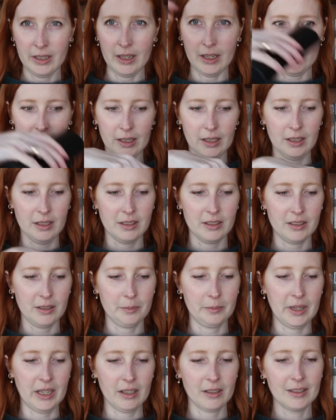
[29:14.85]
and
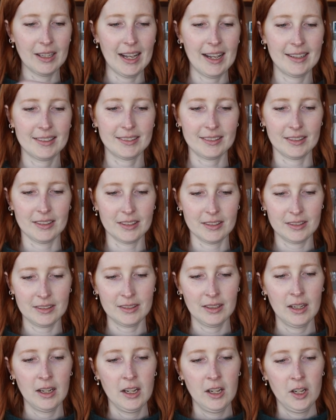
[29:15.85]
my glasses,
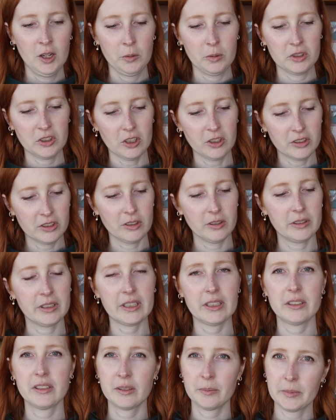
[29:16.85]
which also
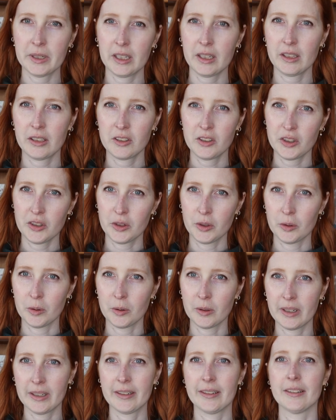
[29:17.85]
leads me to,